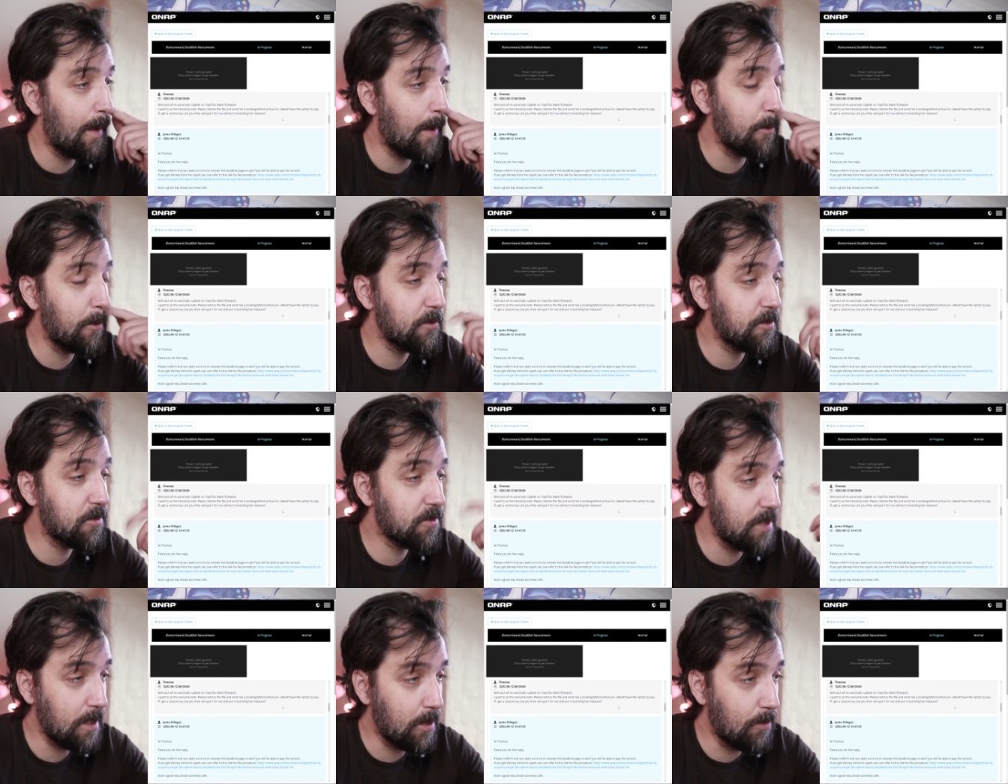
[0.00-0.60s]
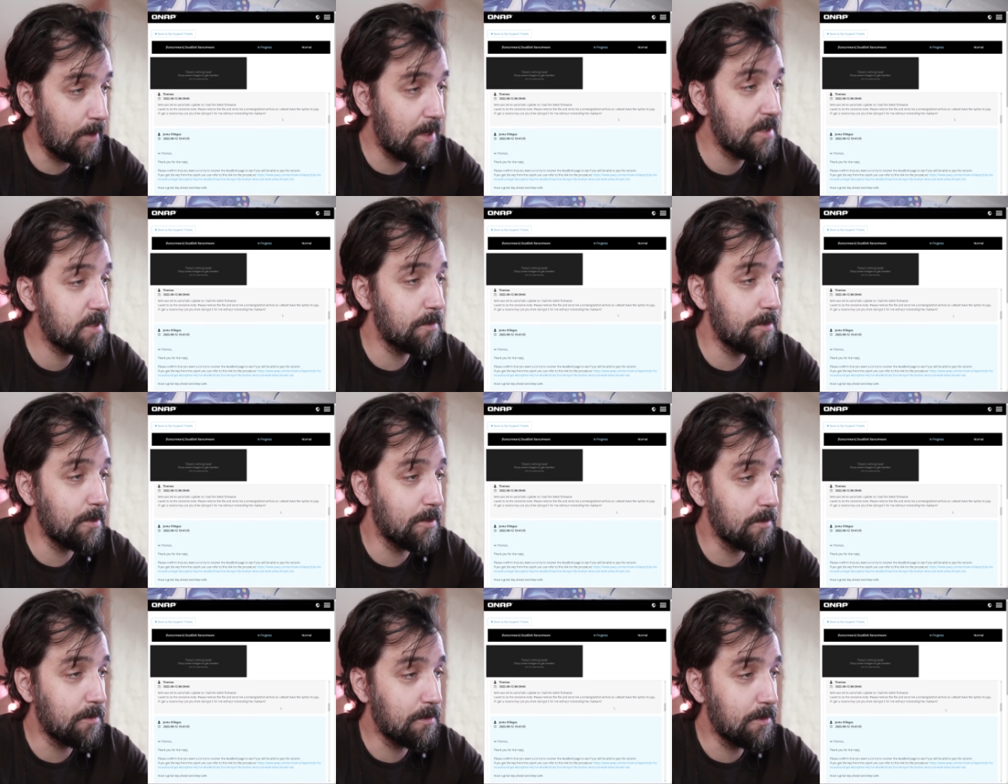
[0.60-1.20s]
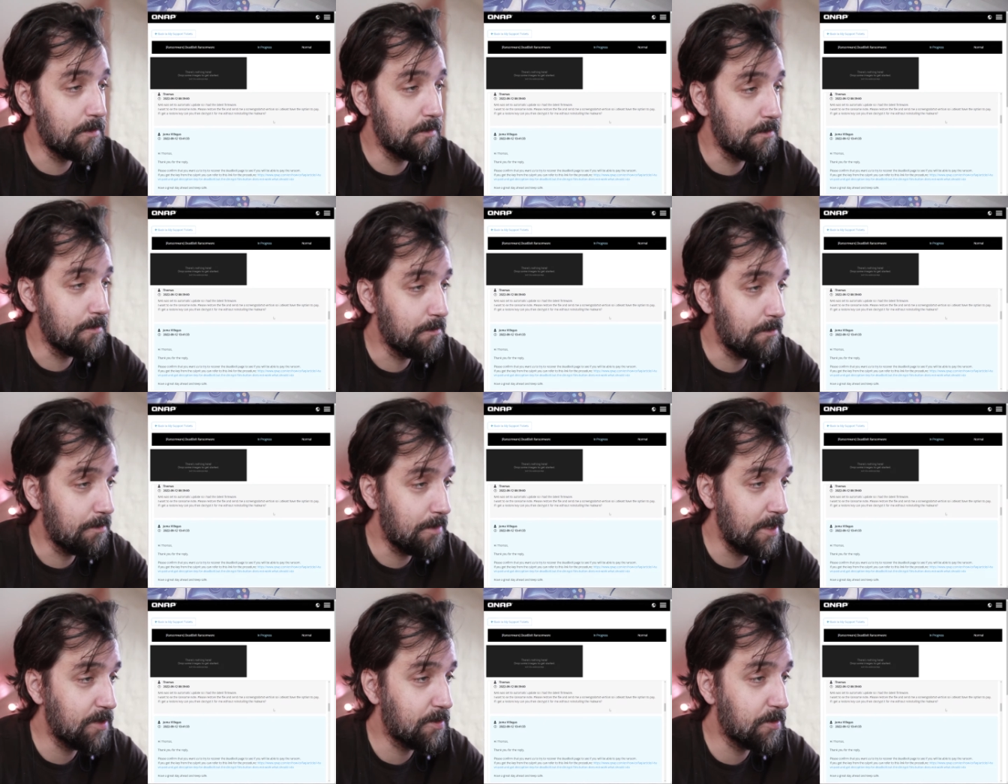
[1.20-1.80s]
I want to see the ransom note.
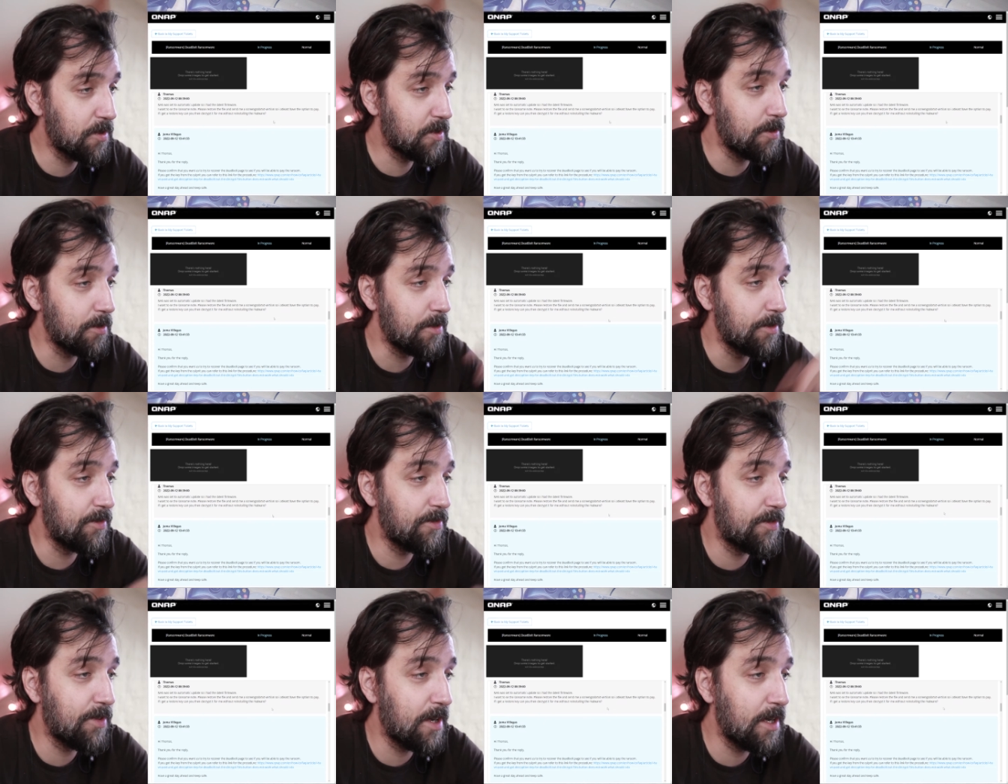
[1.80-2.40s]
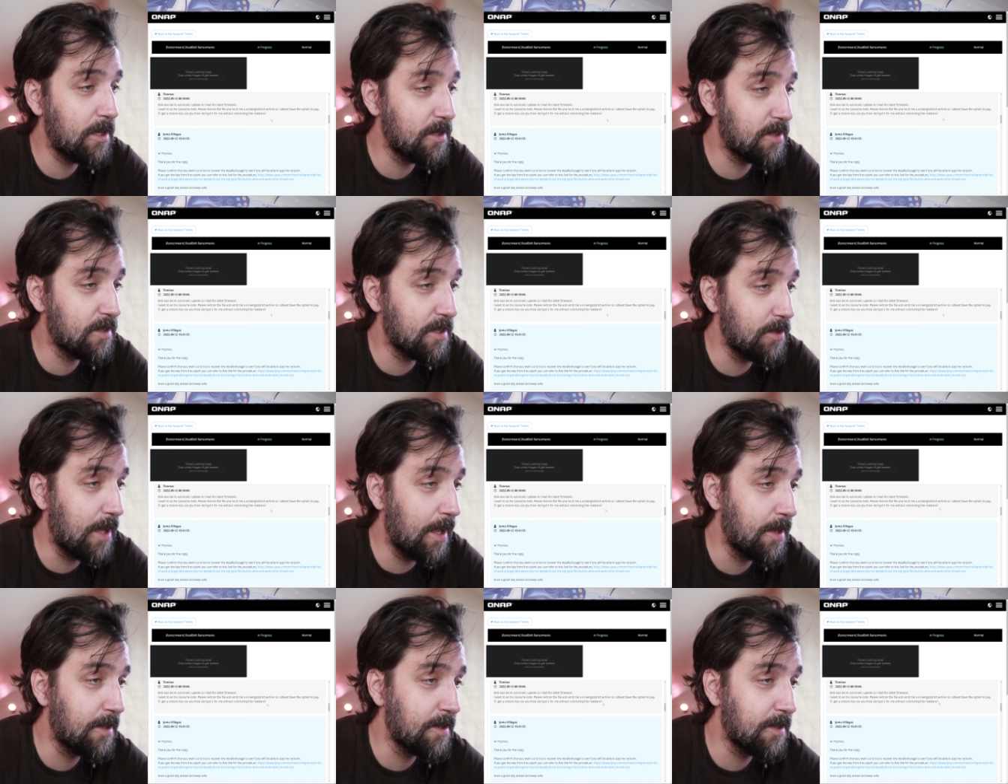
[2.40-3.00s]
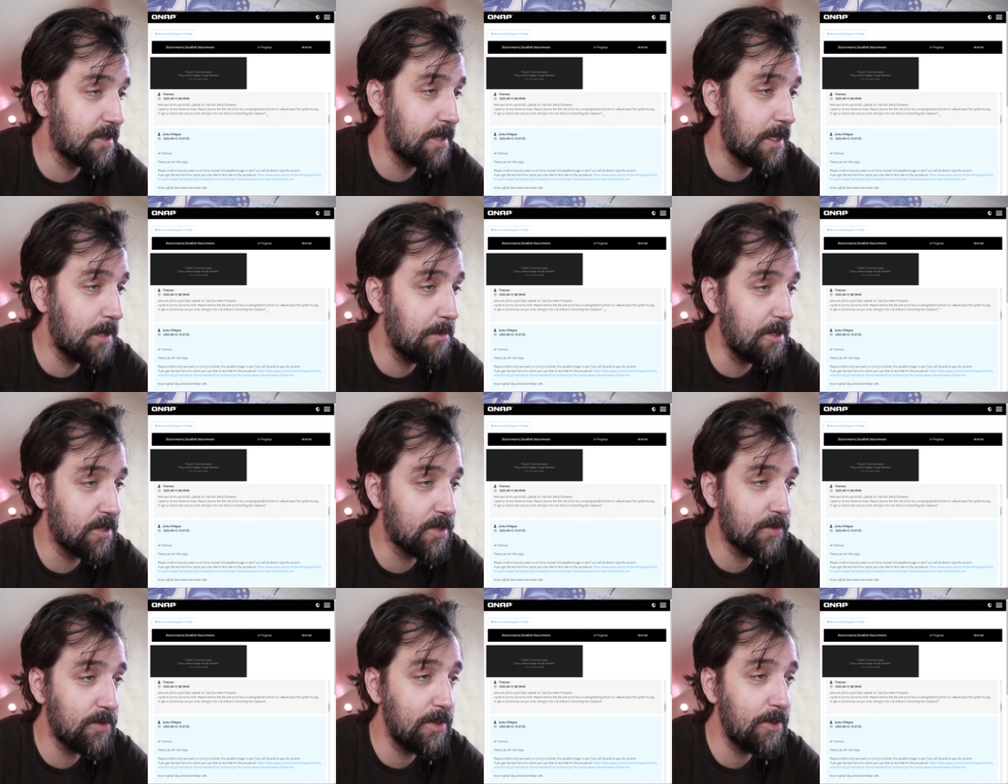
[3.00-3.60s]
Please restore the files and send me a
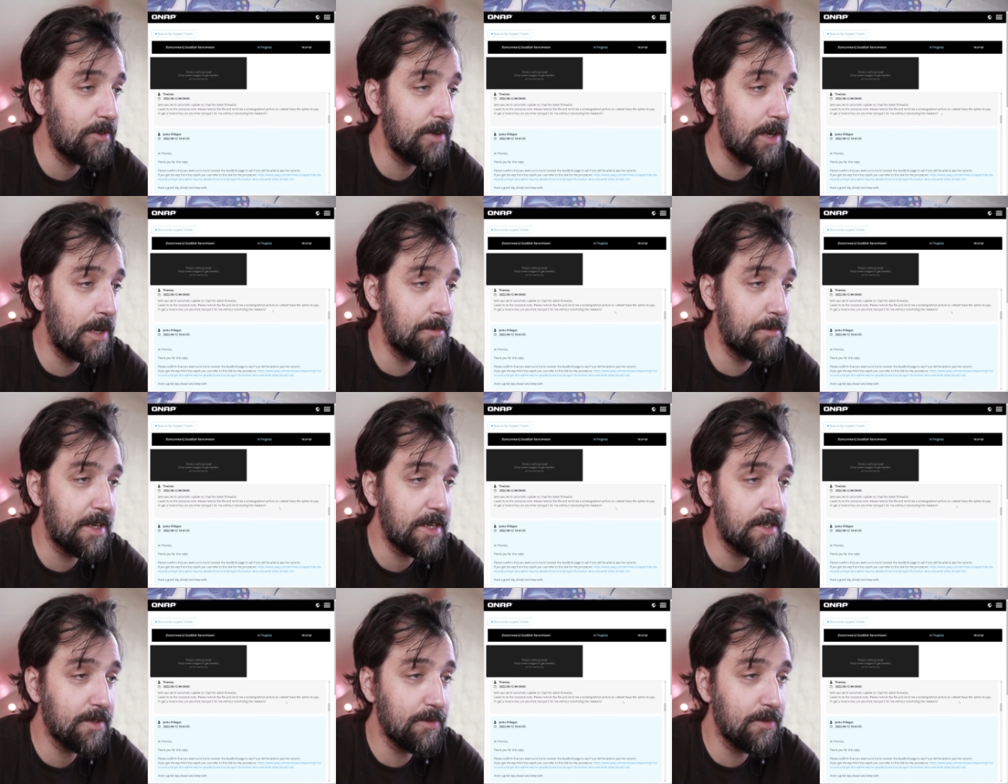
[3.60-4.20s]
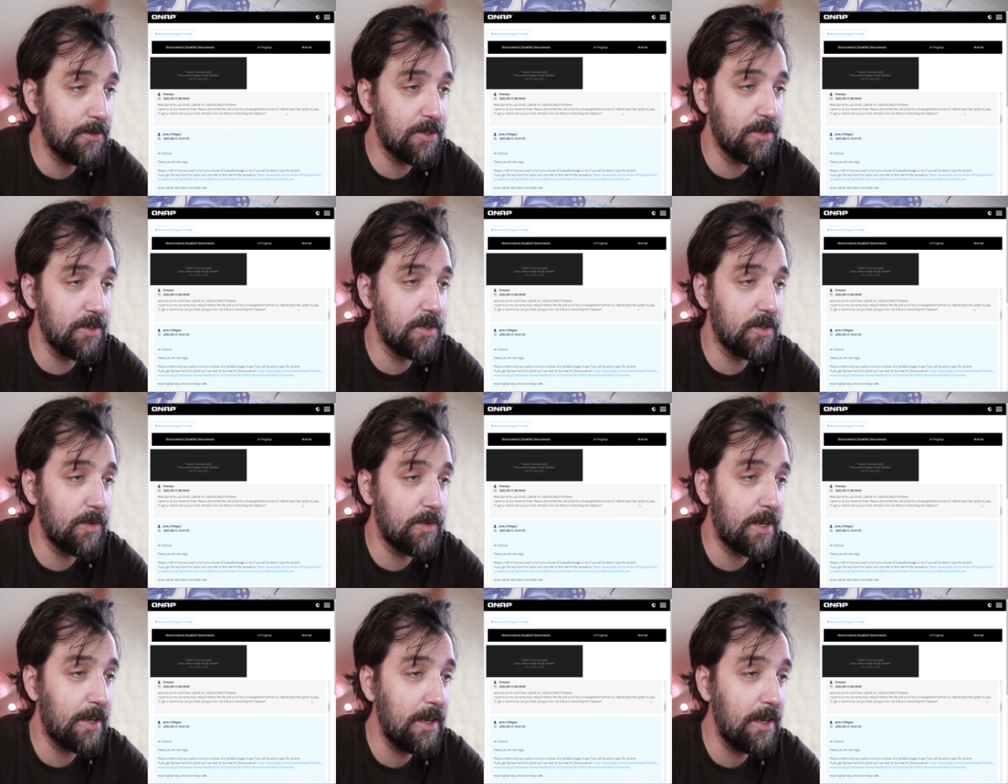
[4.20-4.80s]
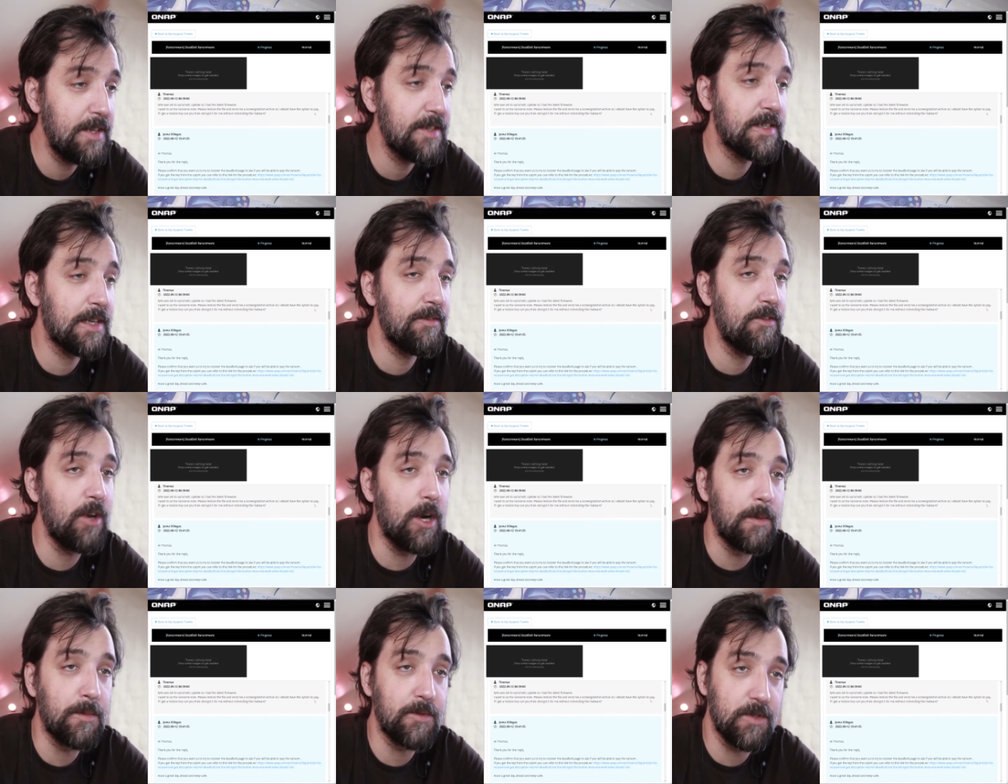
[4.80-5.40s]
screen grab text version so I at least have
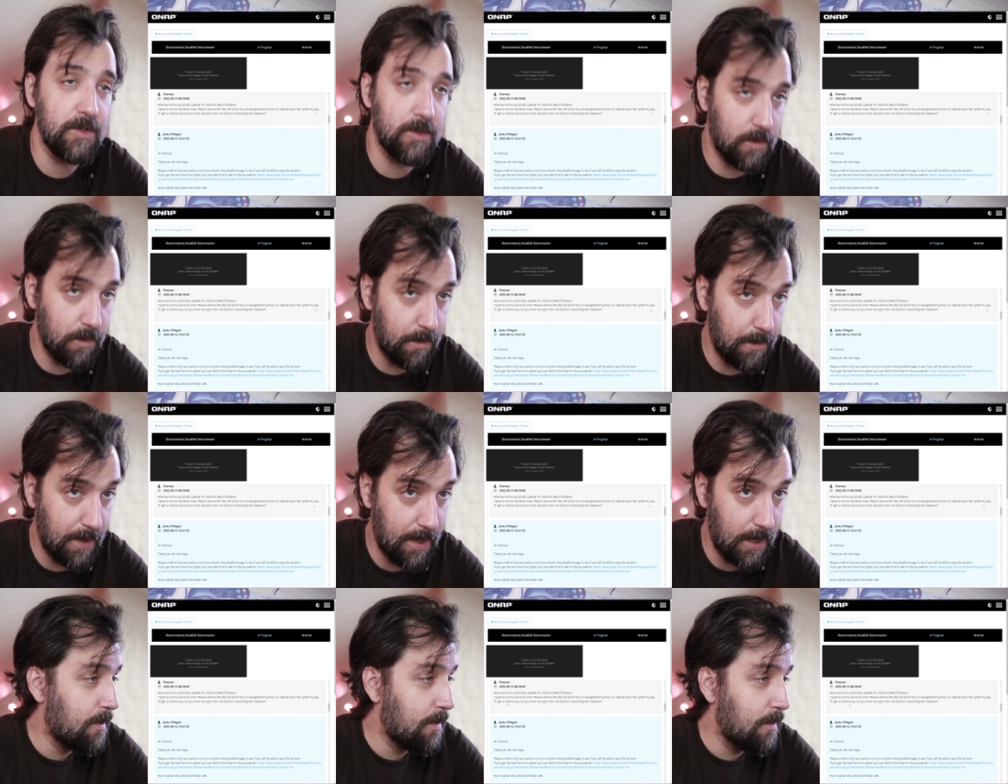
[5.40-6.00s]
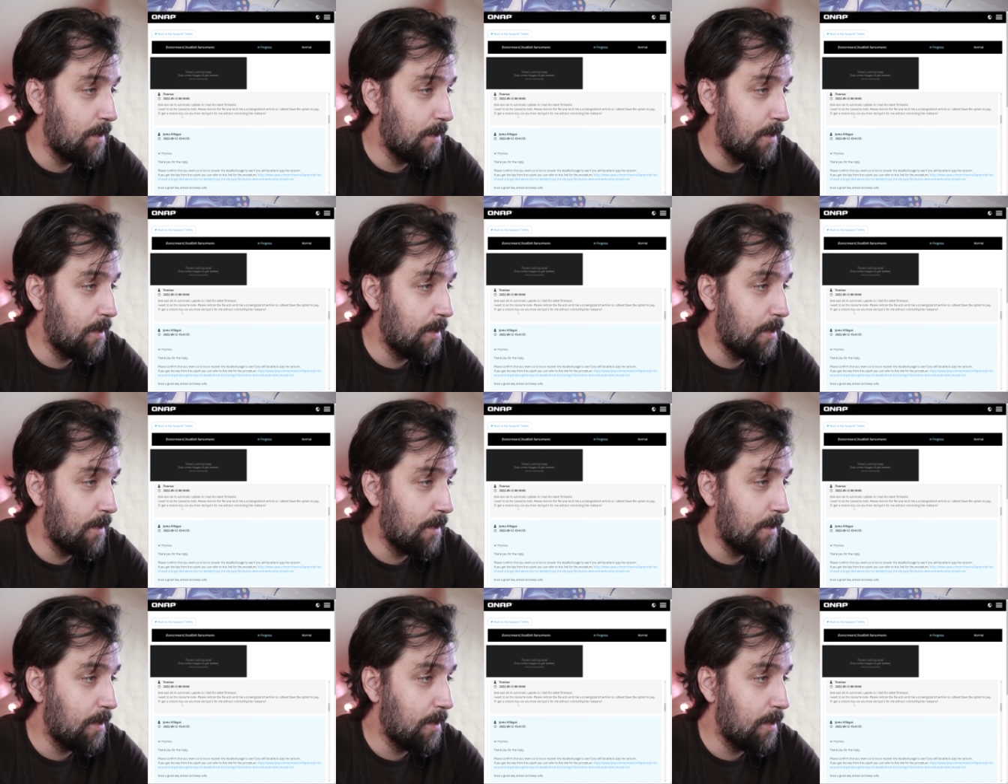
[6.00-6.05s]
the option to pay.